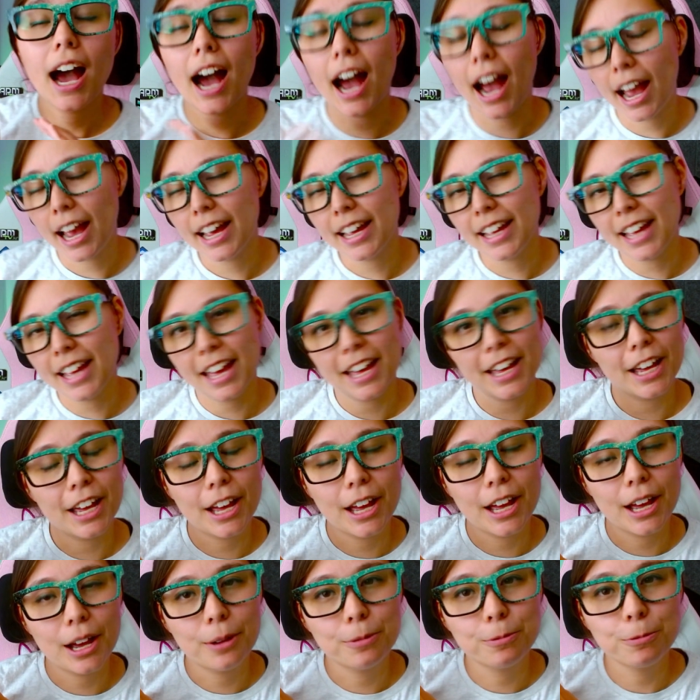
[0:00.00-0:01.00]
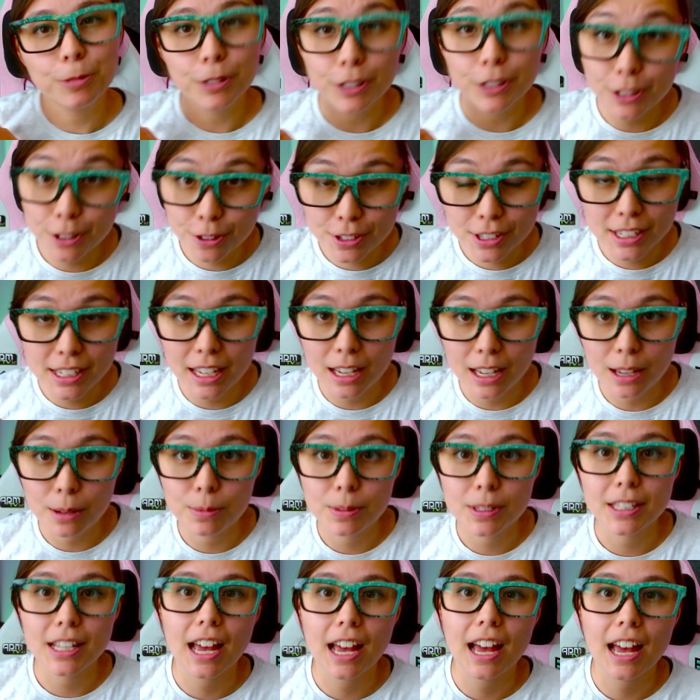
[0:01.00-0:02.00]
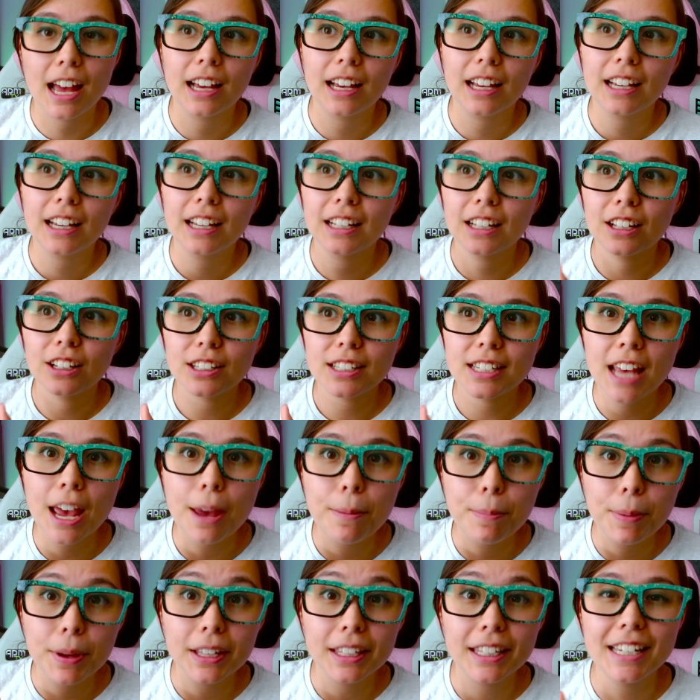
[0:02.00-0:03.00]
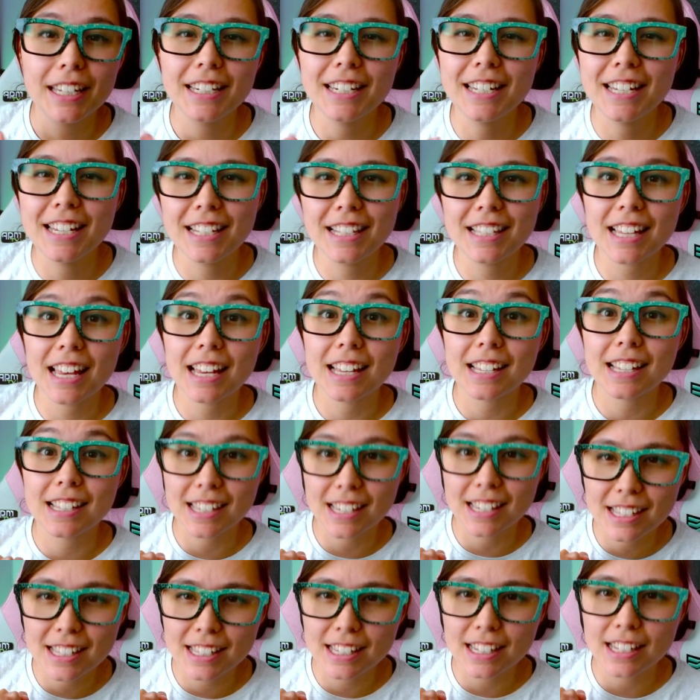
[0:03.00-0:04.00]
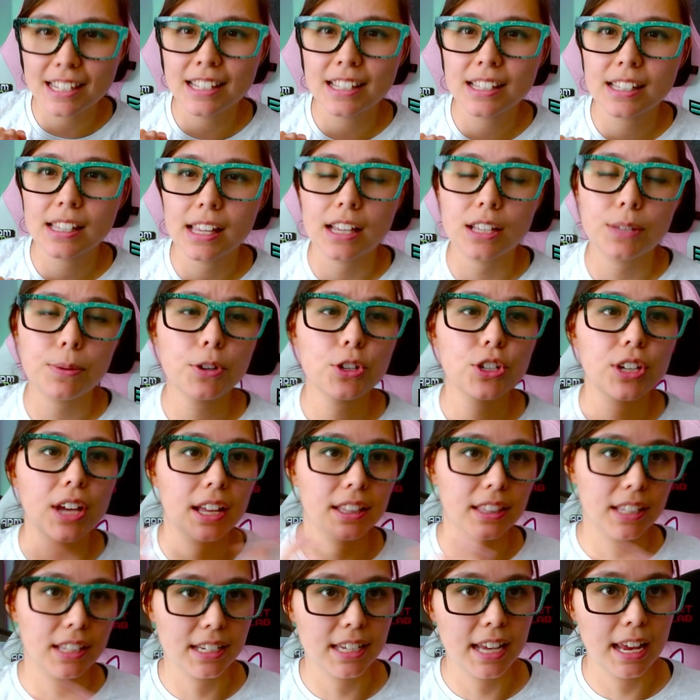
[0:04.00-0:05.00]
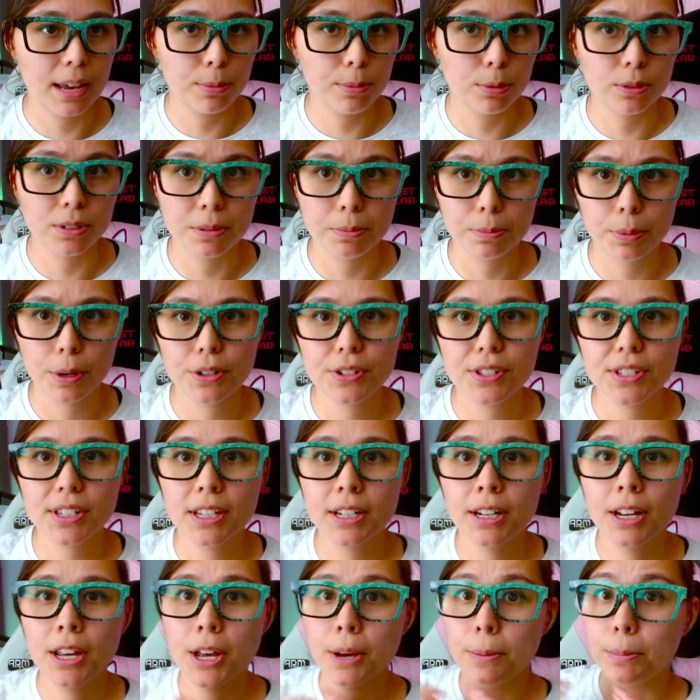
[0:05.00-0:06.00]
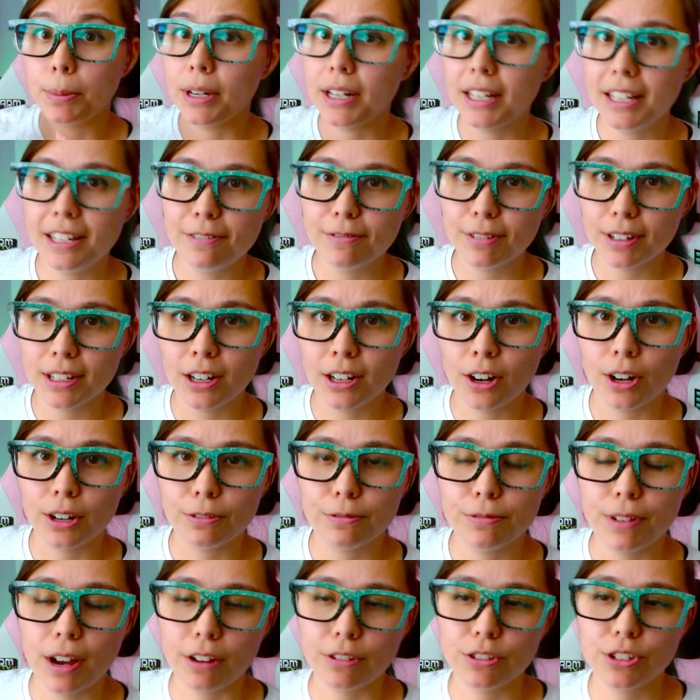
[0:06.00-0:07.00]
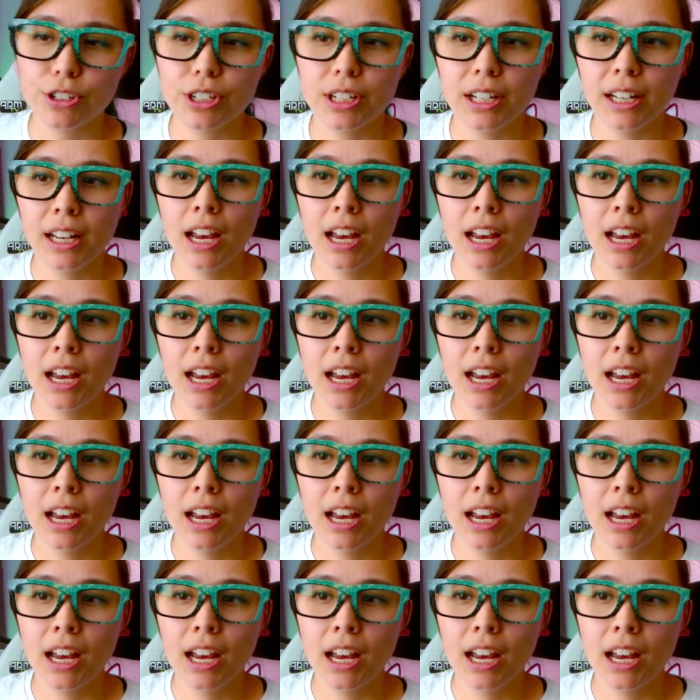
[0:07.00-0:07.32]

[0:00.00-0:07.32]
I am one of those DMs that typically needs assistance, especially at the table in person, but even on Foundry